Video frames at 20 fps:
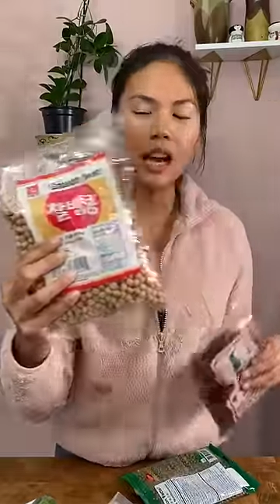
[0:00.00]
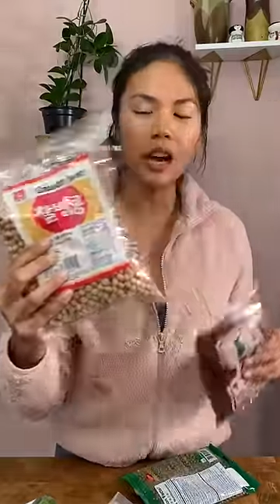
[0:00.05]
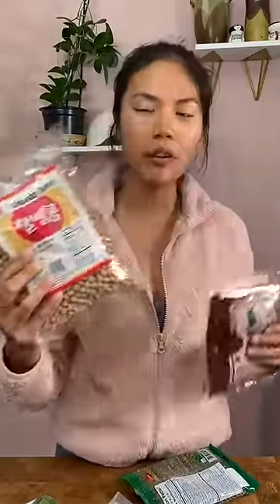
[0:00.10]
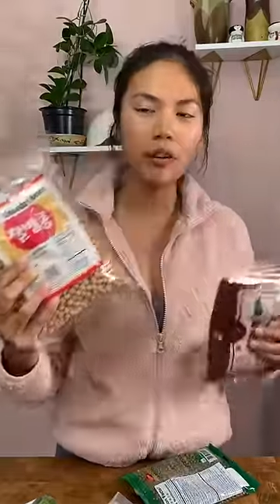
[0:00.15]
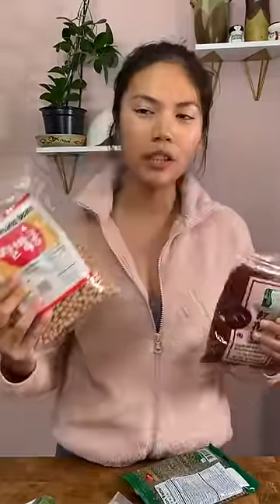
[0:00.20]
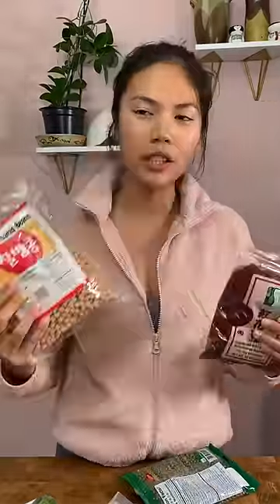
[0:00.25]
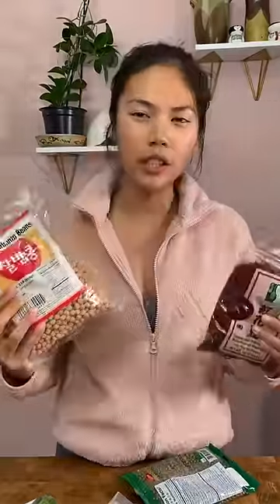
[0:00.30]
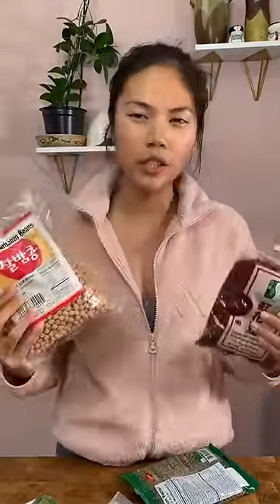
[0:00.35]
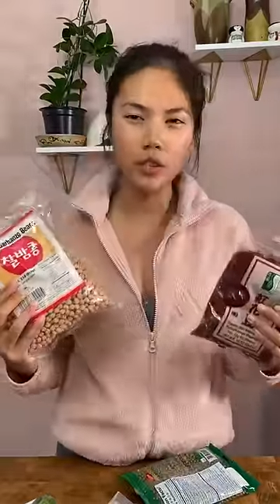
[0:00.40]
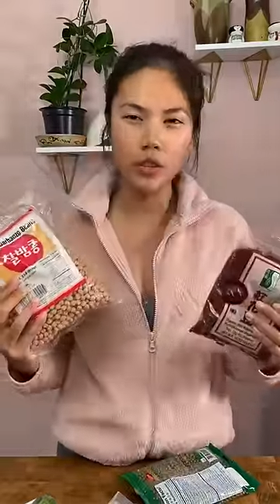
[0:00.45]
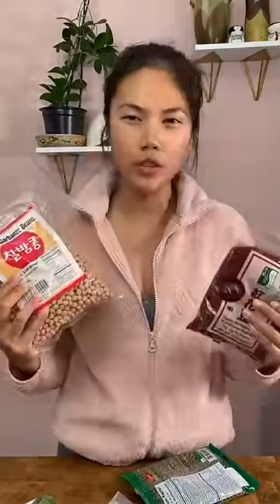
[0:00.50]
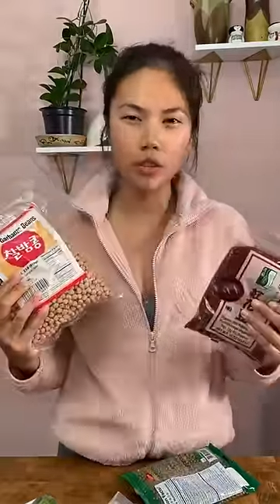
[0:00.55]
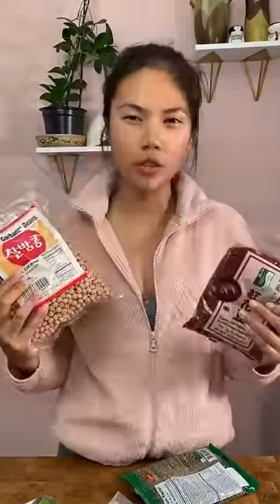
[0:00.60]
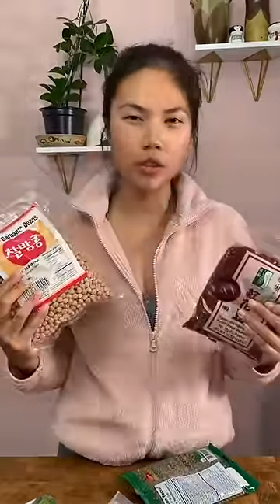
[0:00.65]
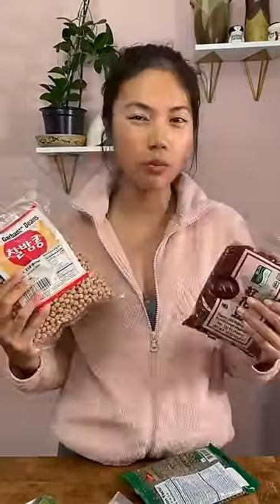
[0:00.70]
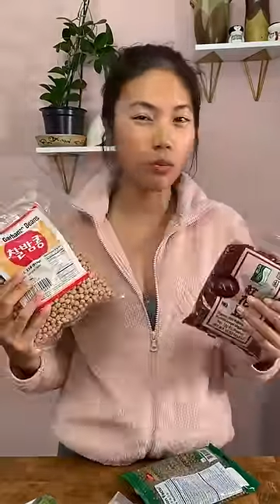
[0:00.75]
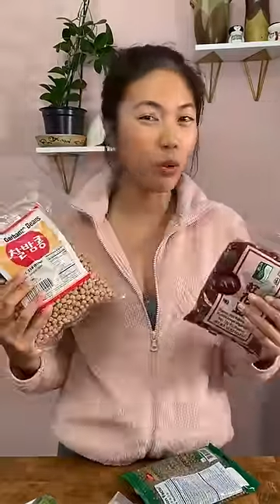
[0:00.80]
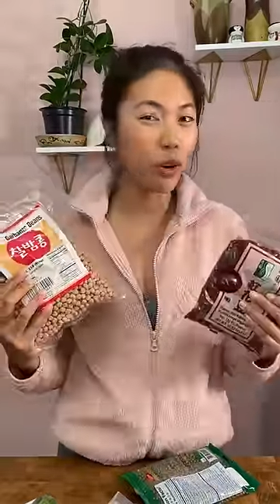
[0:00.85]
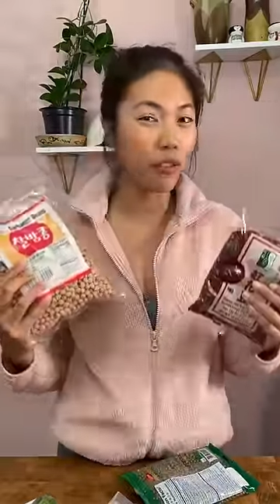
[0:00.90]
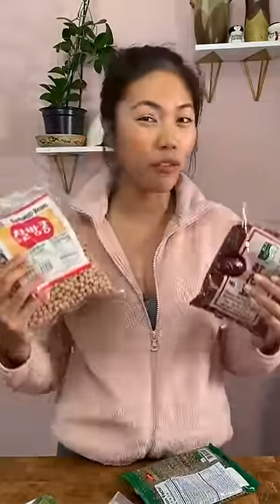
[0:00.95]
I wanna
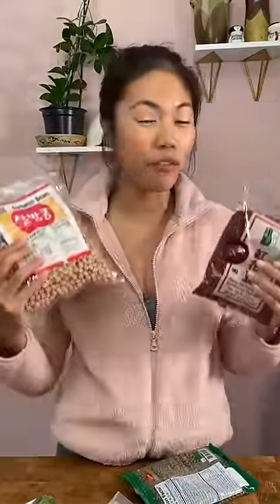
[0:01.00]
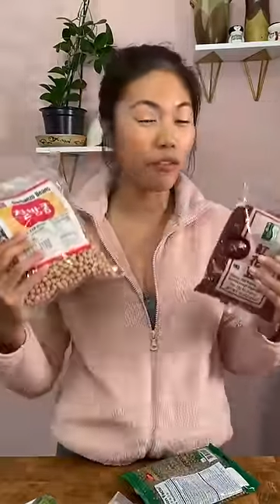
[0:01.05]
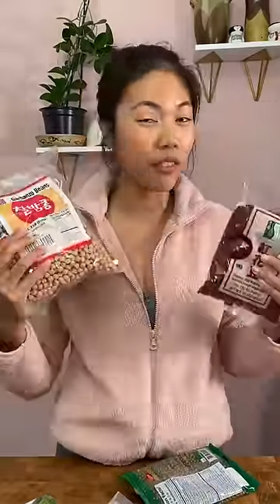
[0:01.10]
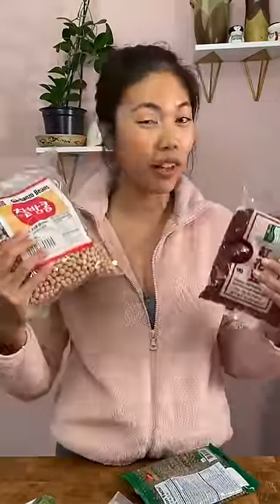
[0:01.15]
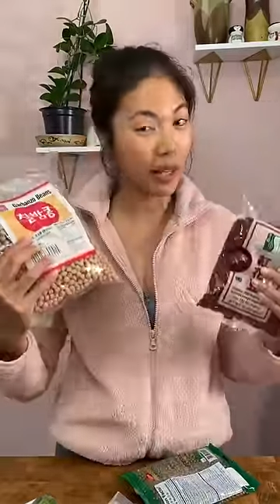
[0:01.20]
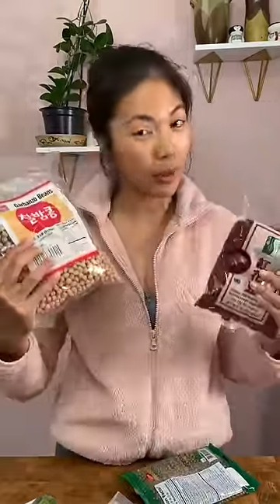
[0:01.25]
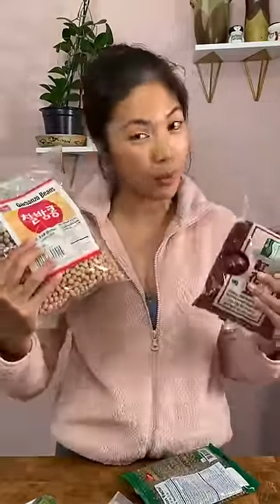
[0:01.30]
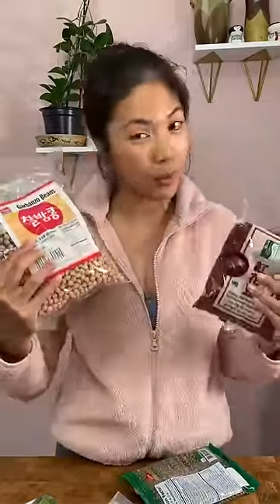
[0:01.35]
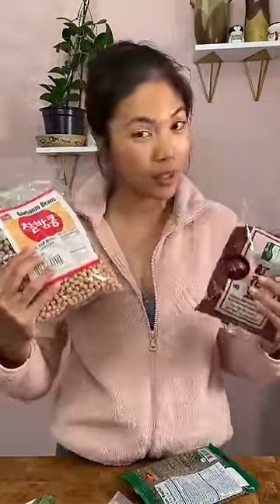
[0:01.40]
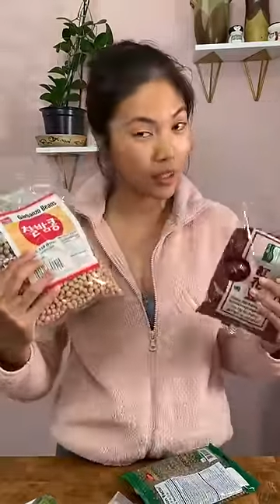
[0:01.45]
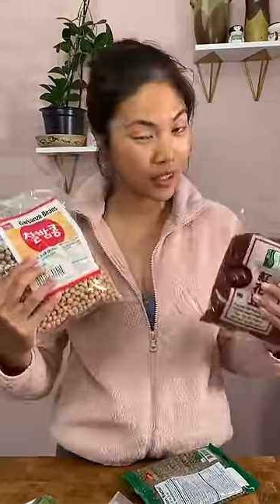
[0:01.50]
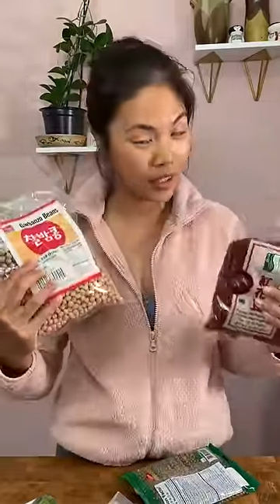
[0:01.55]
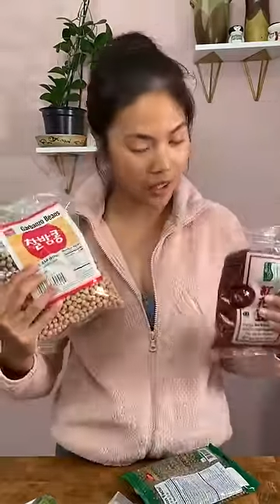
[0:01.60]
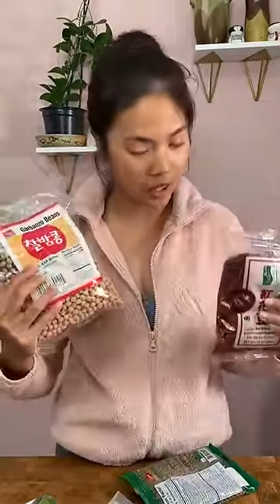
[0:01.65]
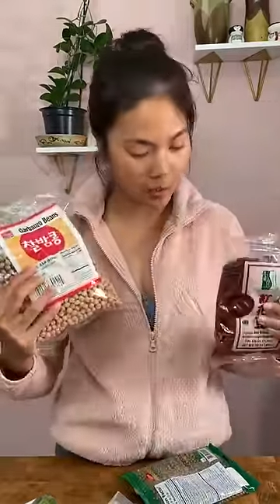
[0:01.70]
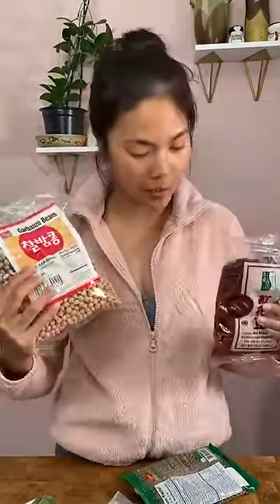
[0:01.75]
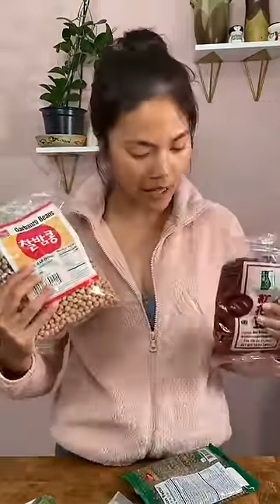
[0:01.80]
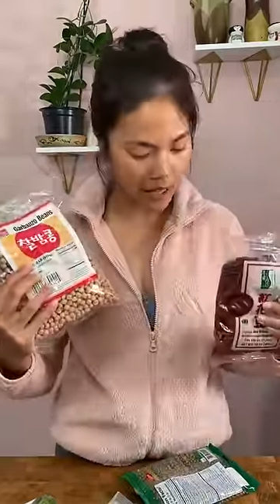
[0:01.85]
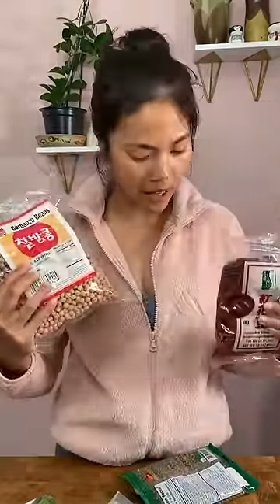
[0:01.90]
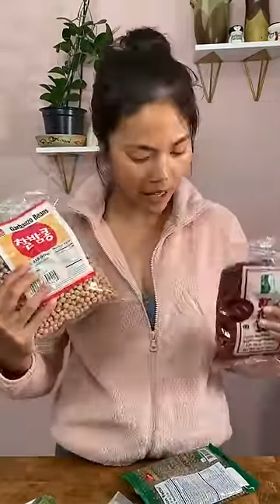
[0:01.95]
introduce more fiber into my